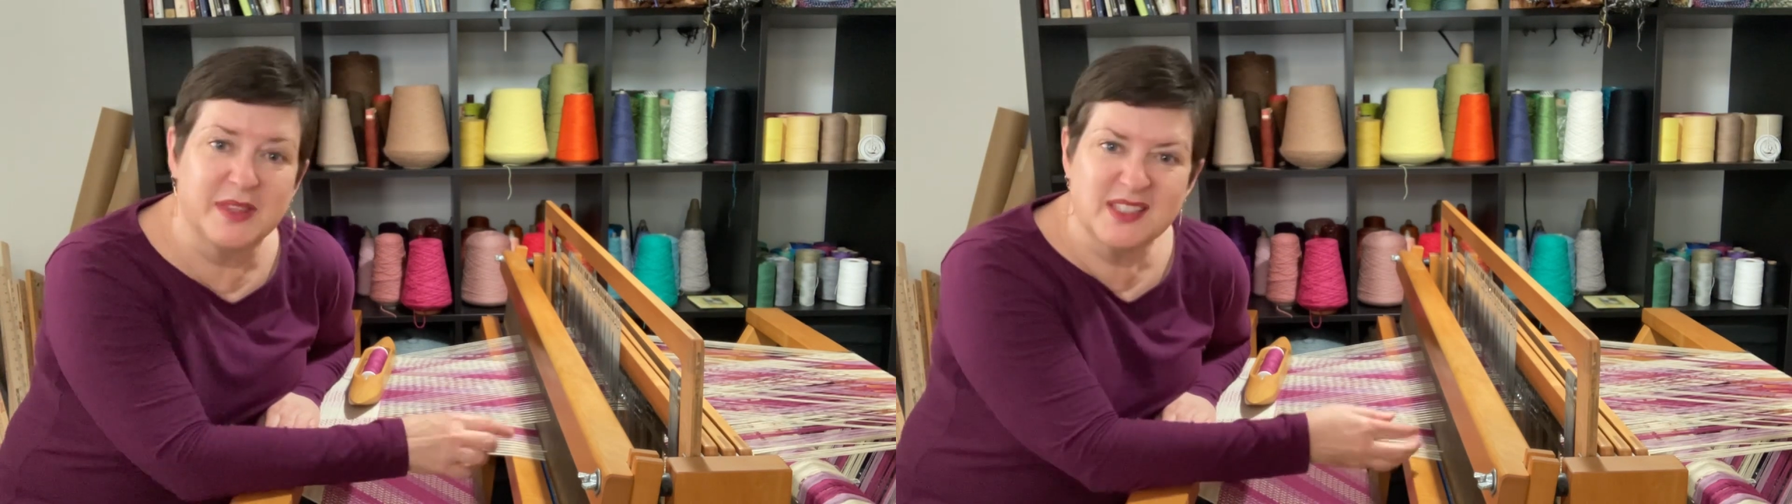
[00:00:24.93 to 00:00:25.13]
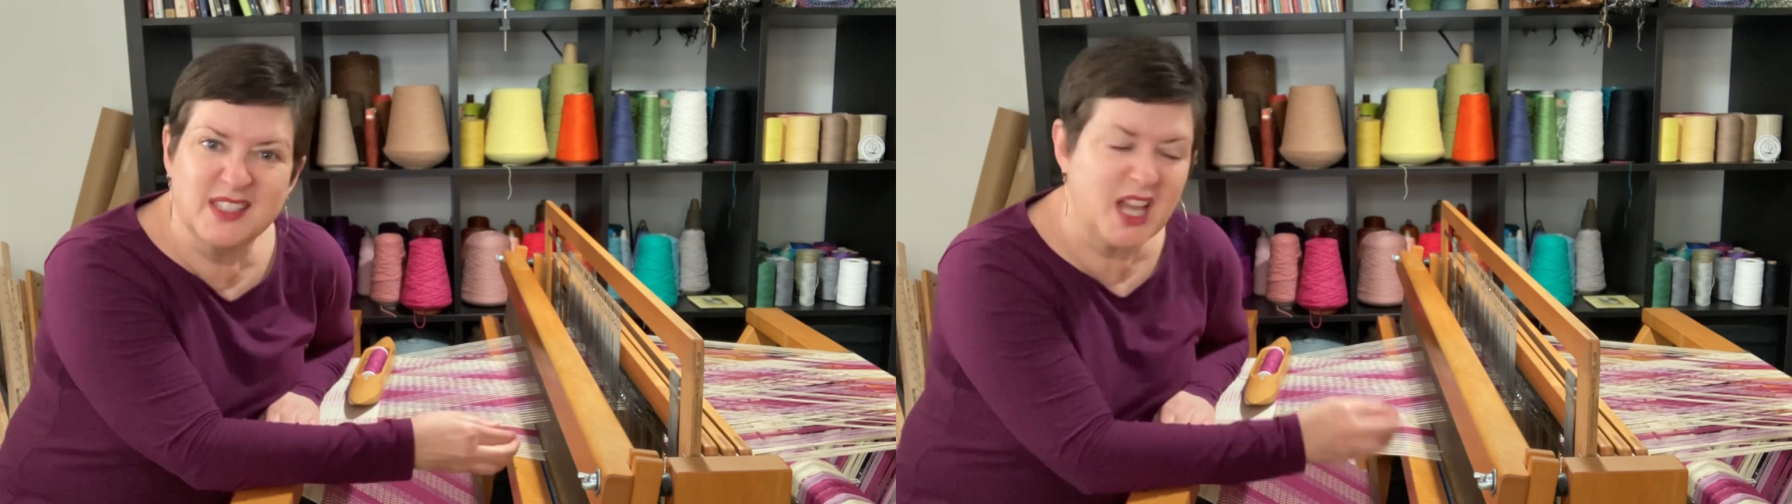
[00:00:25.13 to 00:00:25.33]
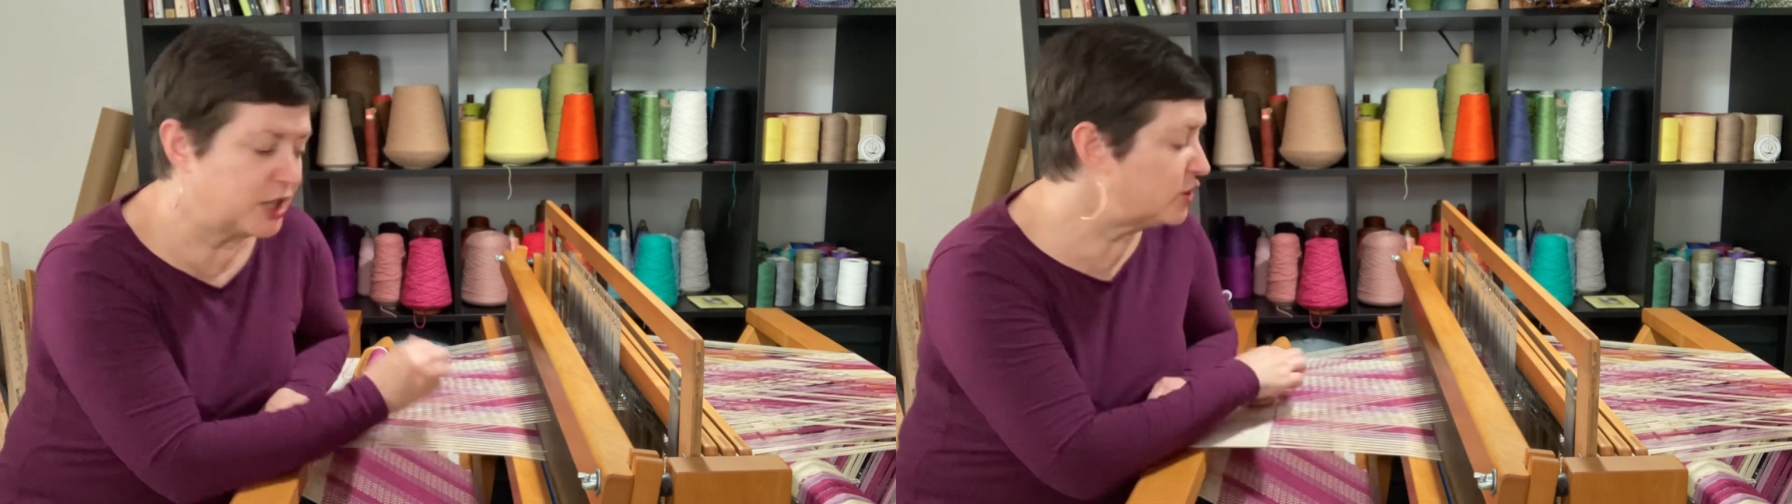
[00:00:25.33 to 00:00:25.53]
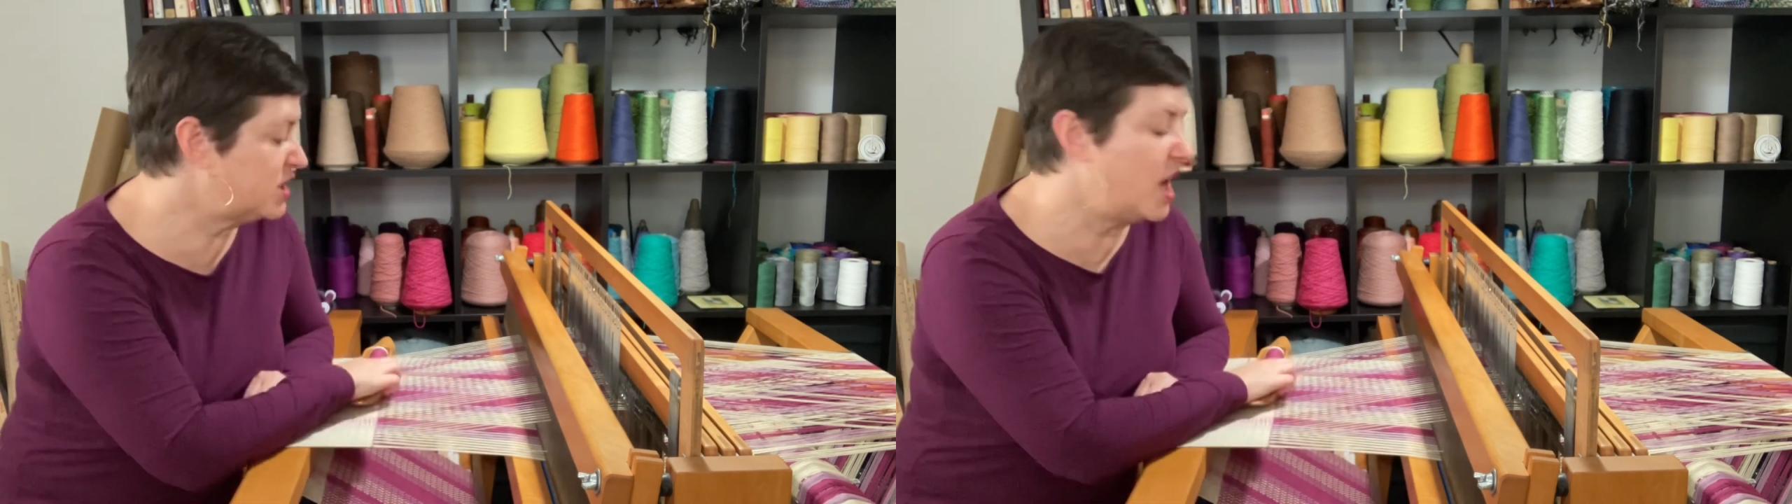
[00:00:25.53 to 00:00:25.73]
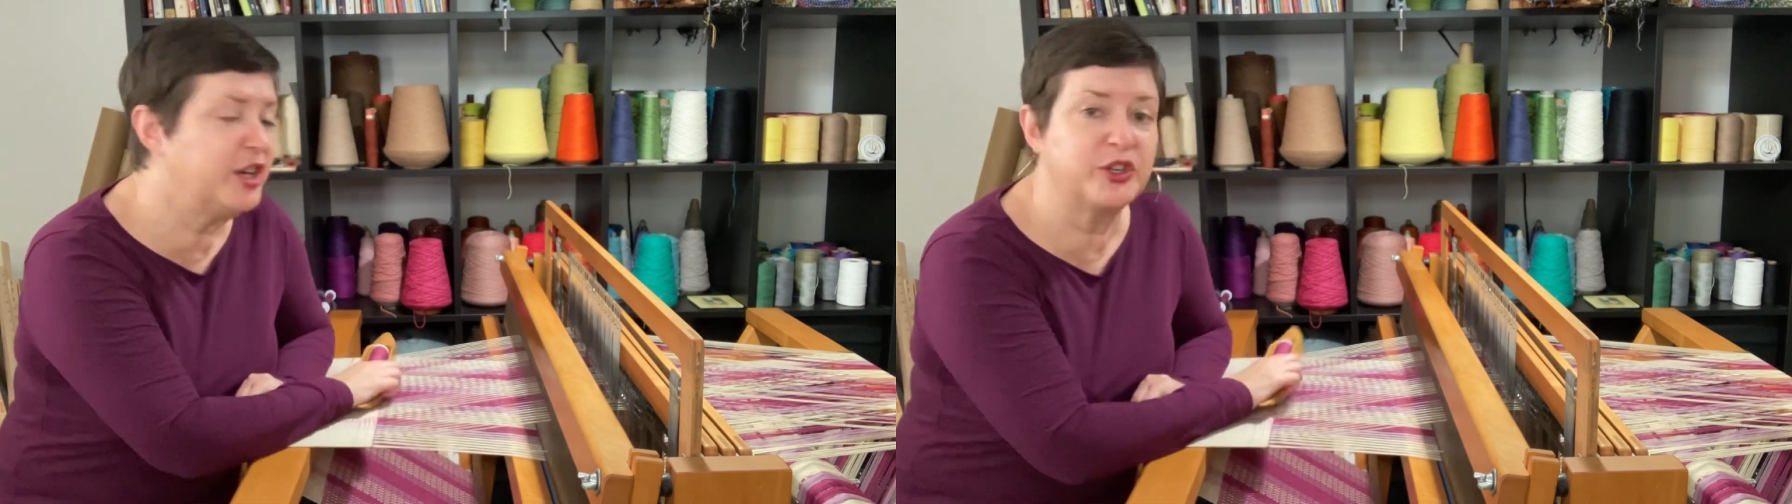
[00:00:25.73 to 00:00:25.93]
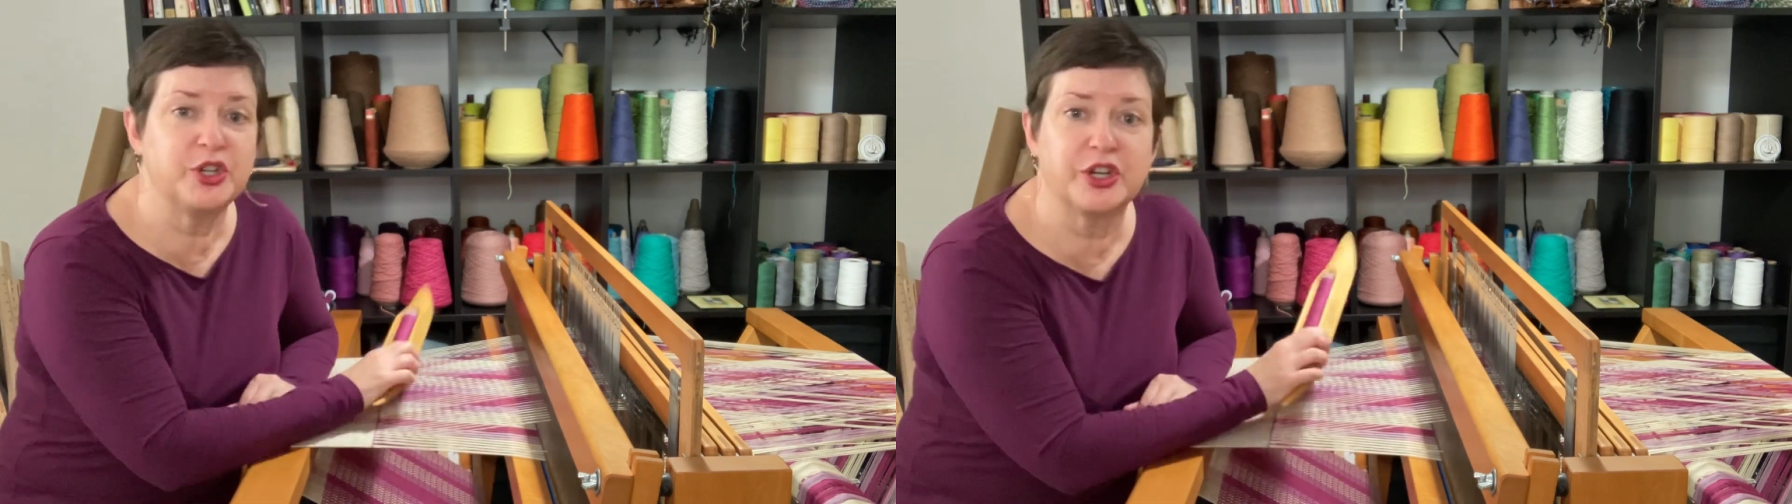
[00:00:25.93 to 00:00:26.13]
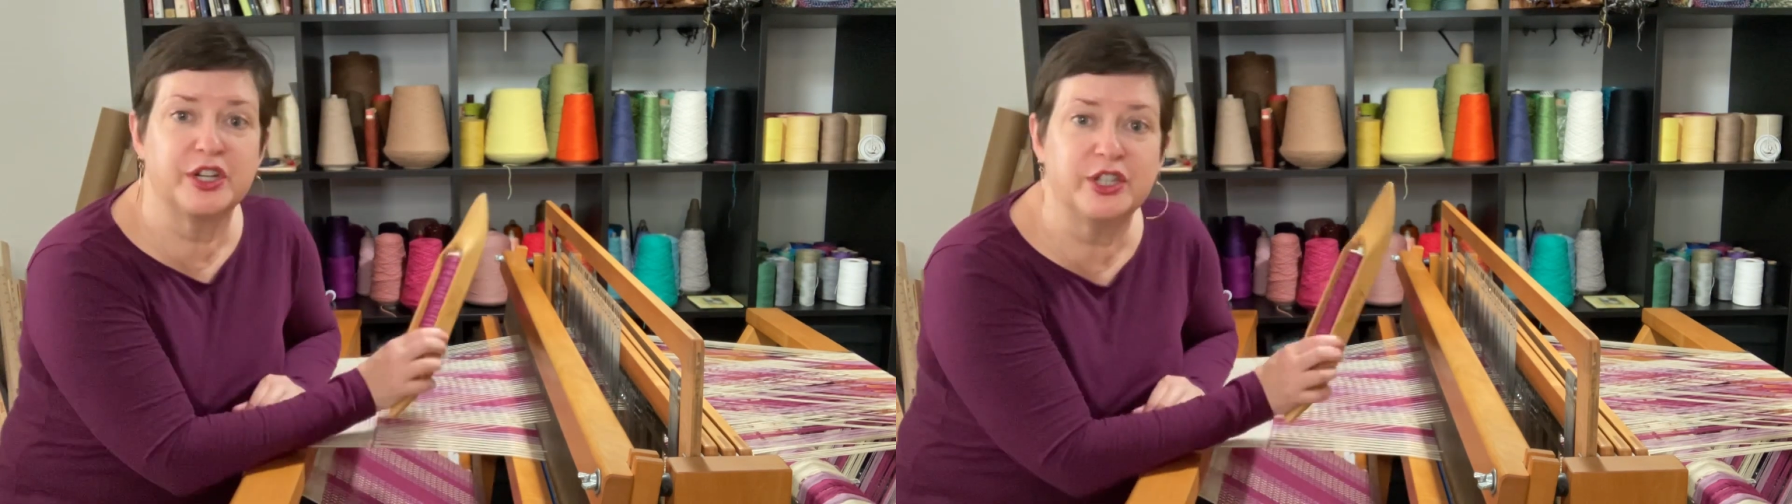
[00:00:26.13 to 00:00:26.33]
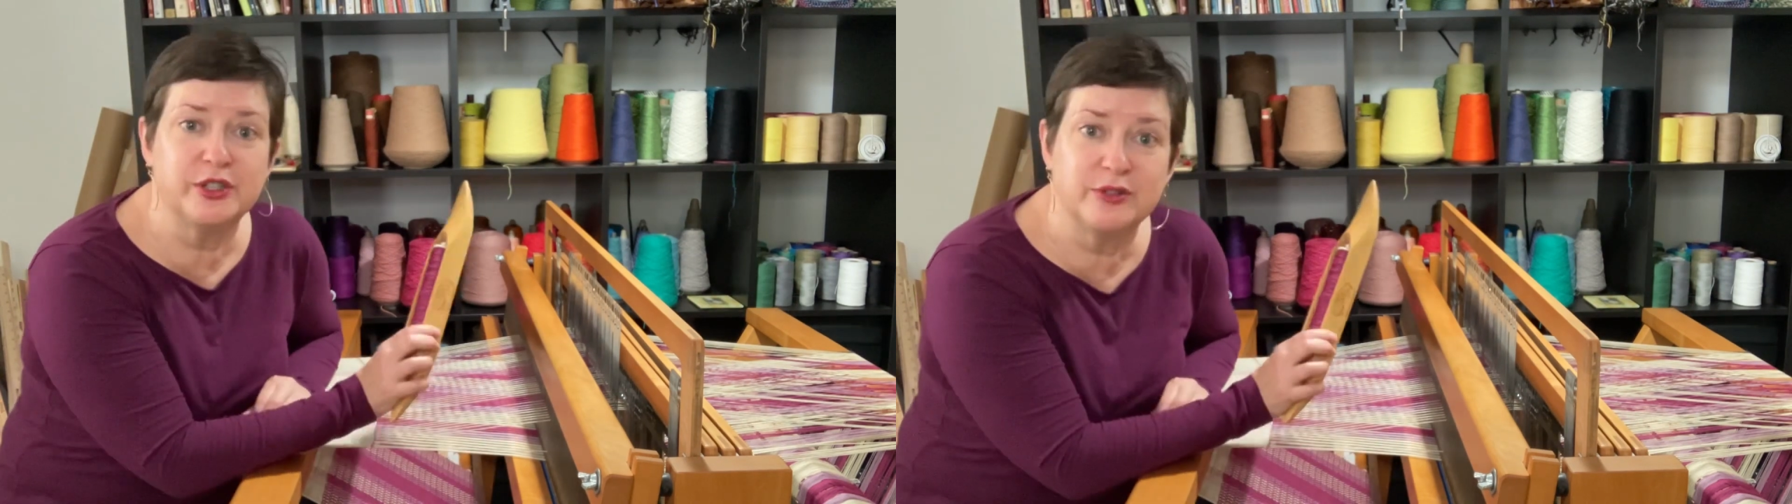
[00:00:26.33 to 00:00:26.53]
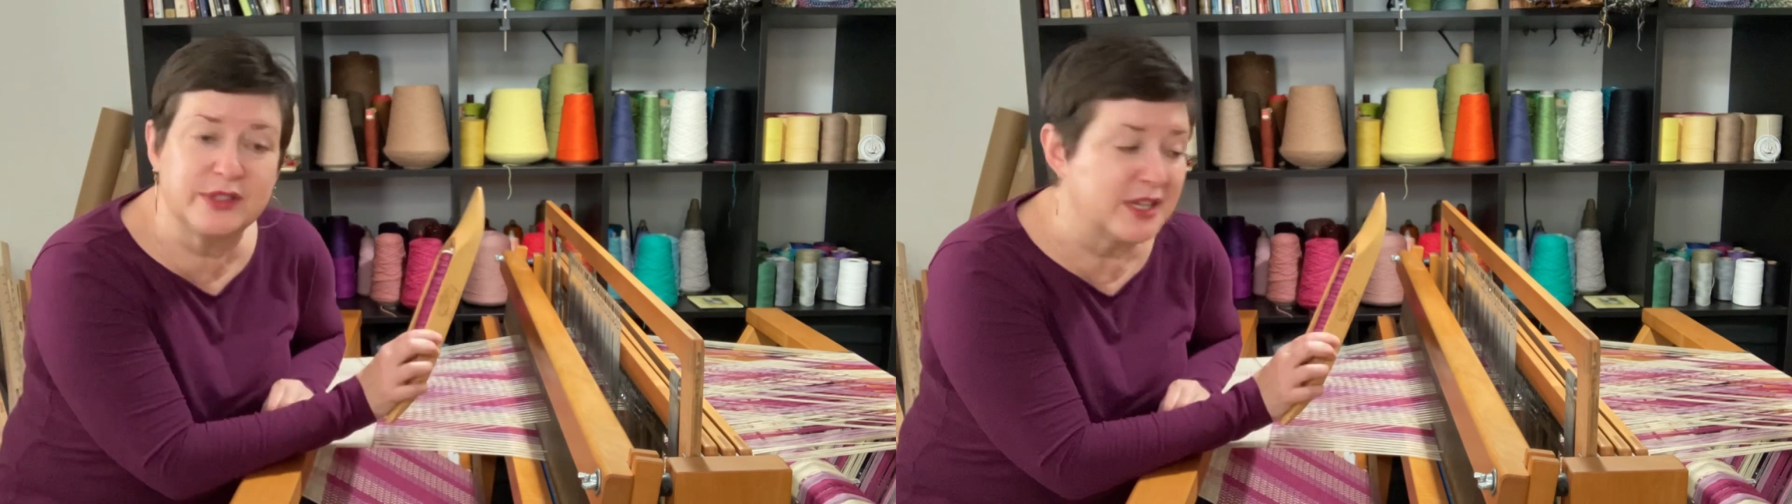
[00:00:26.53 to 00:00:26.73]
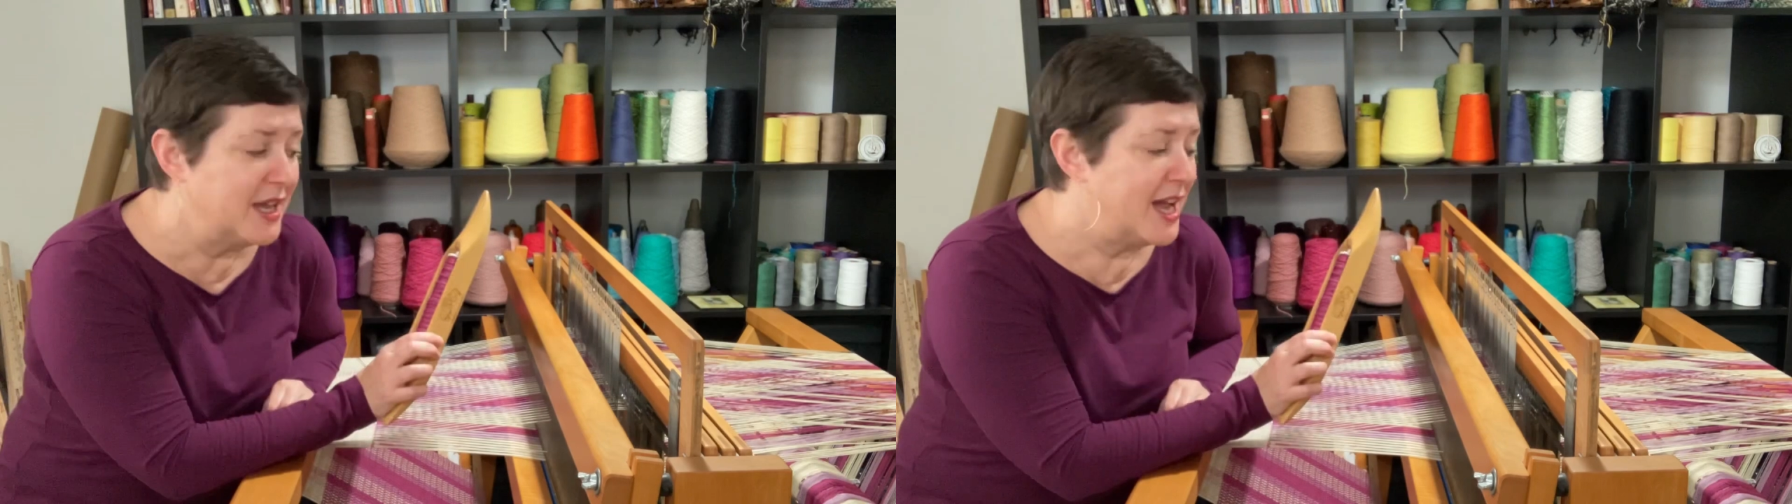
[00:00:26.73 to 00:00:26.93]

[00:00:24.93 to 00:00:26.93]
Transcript: This is that little tunnel you're going to use